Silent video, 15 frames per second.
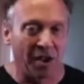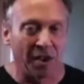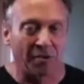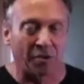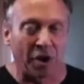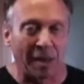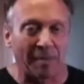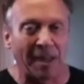
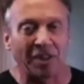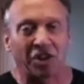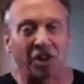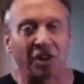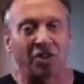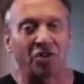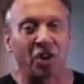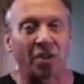for MHE
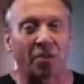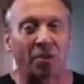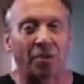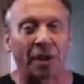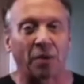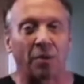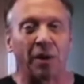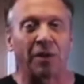in general
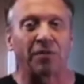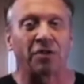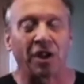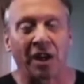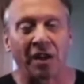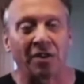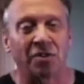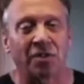that we have
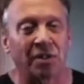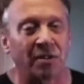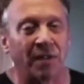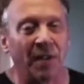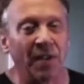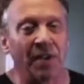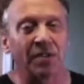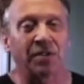changed and
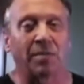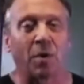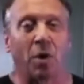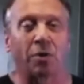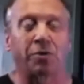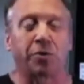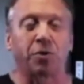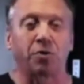some
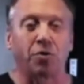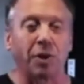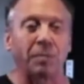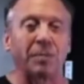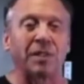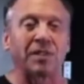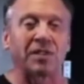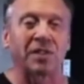altered
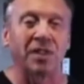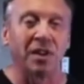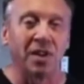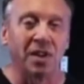treatments.